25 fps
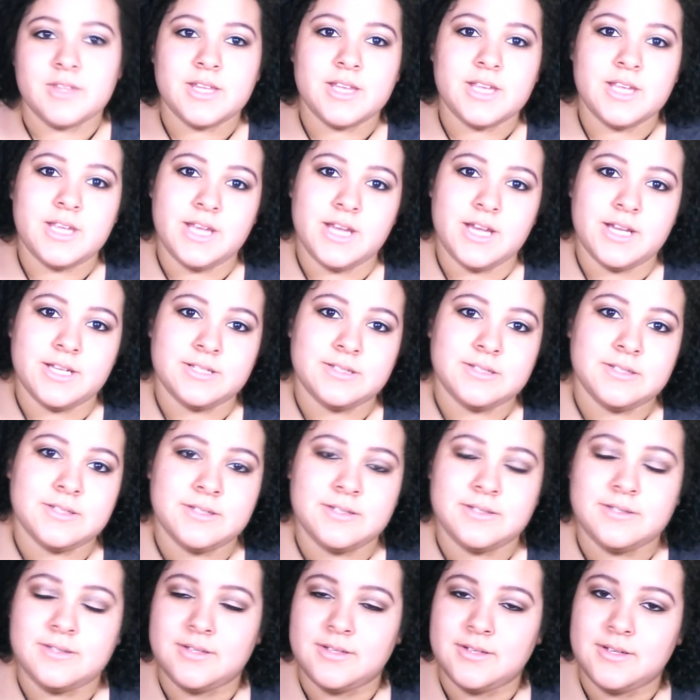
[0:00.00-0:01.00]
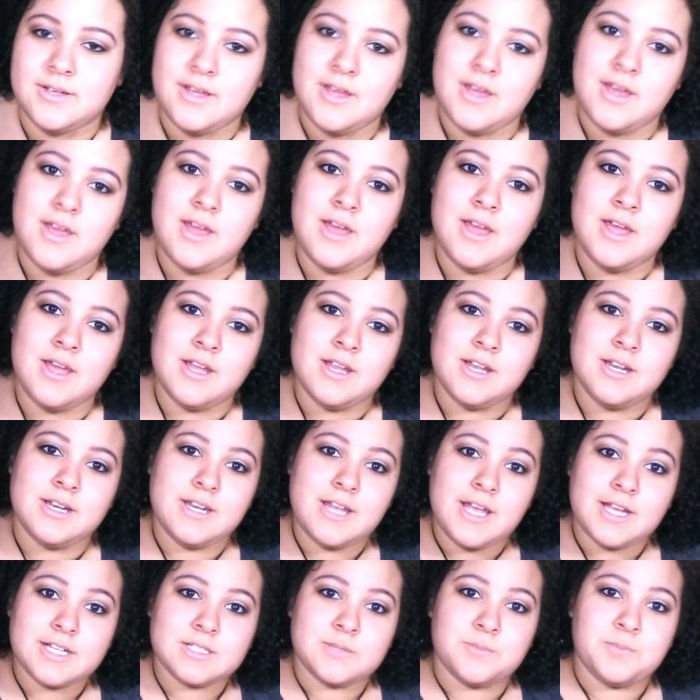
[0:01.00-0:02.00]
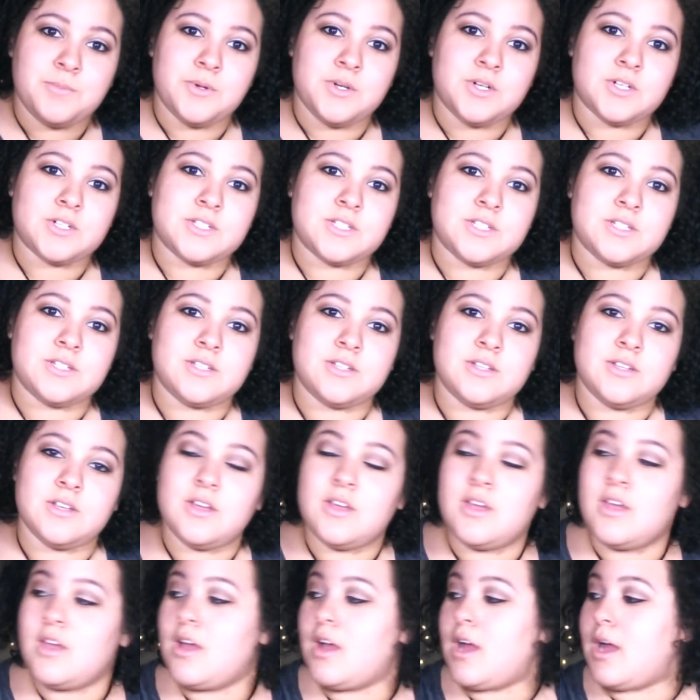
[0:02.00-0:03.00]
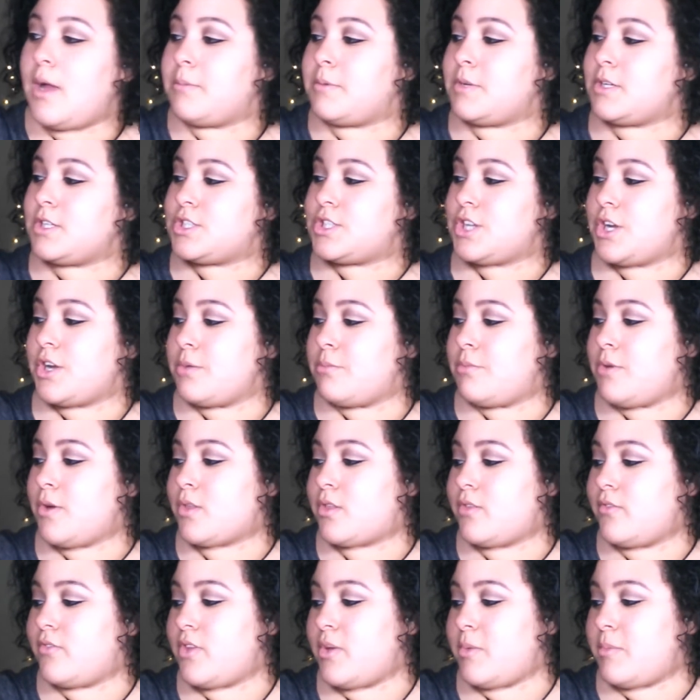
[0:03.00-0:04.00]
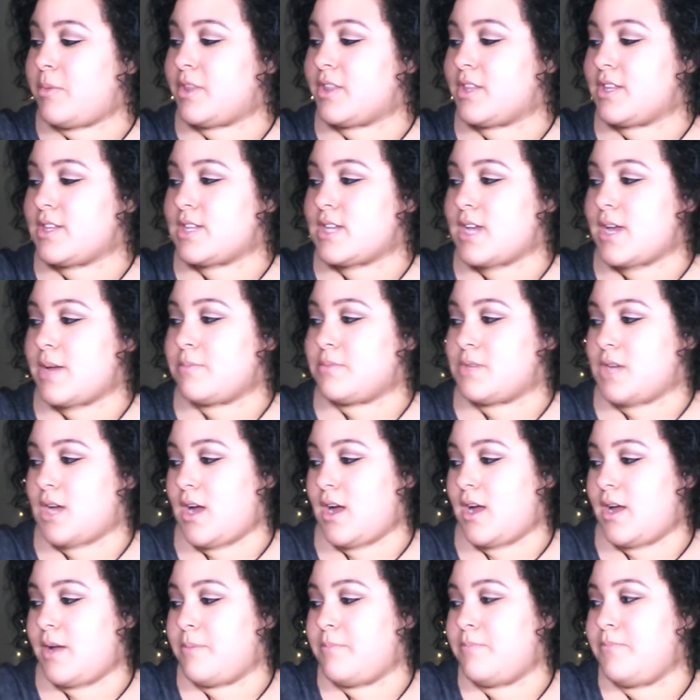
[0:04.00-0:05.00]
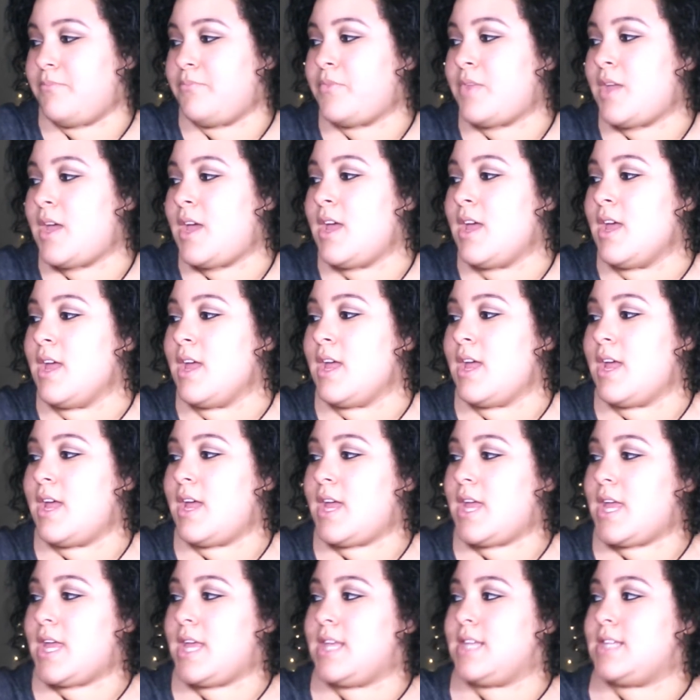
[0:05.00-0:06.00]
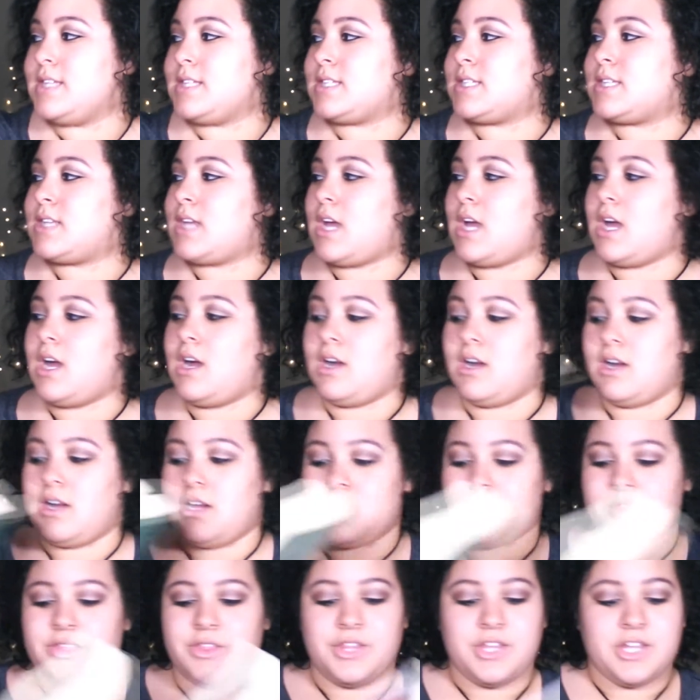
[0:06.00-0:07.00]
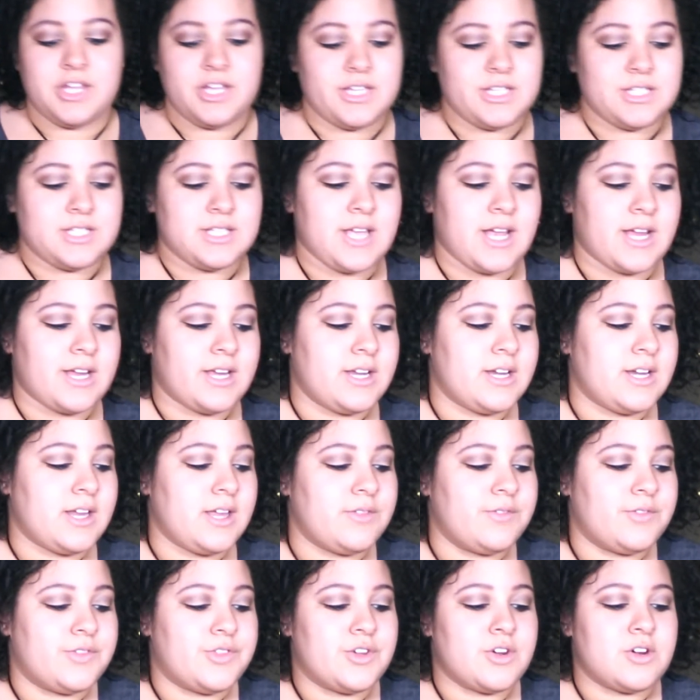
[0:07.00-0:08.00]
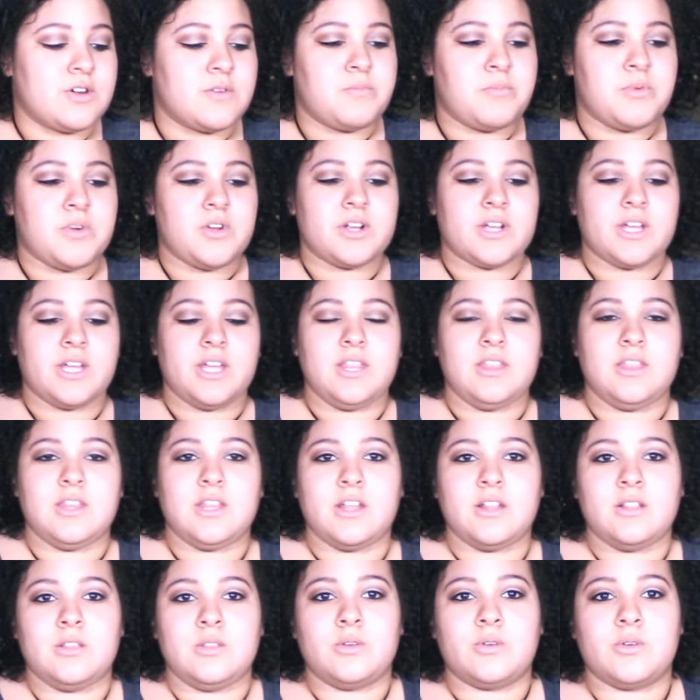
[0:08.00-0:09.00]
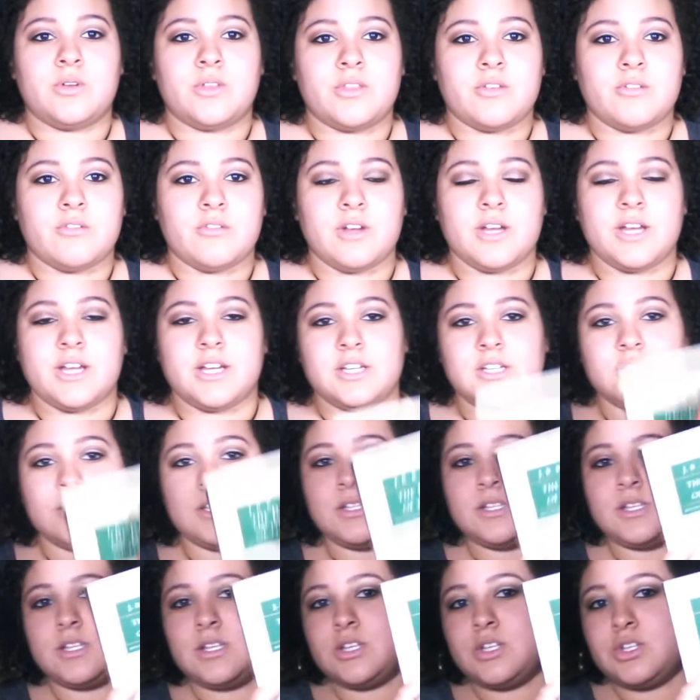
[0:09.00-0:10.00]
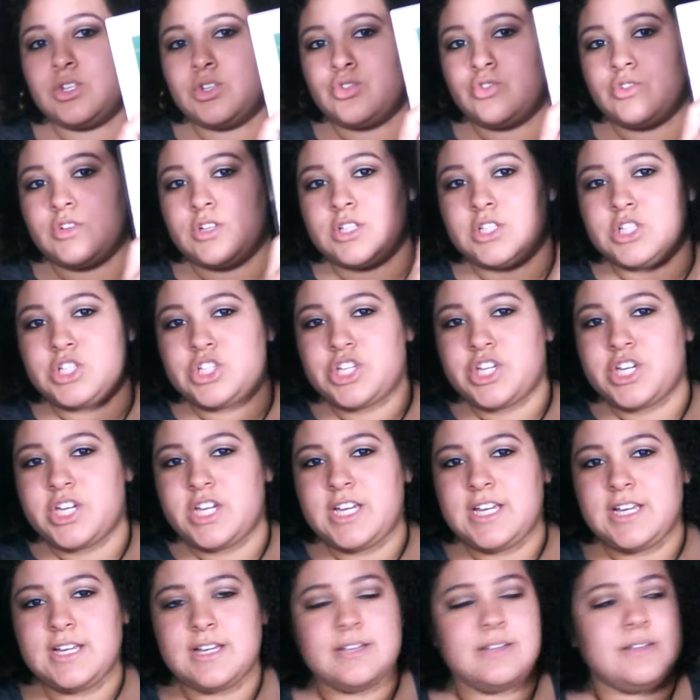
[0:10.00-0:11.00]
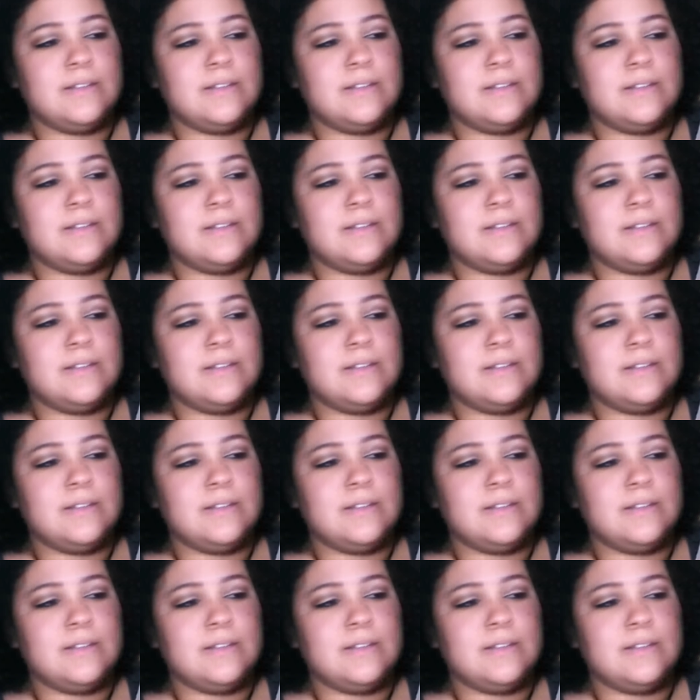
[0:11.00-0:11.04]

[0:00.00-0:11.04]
Yes. Next books, I'm going to show you both of them at the same time, is the second and third book in the Lord of the Rings trilogy.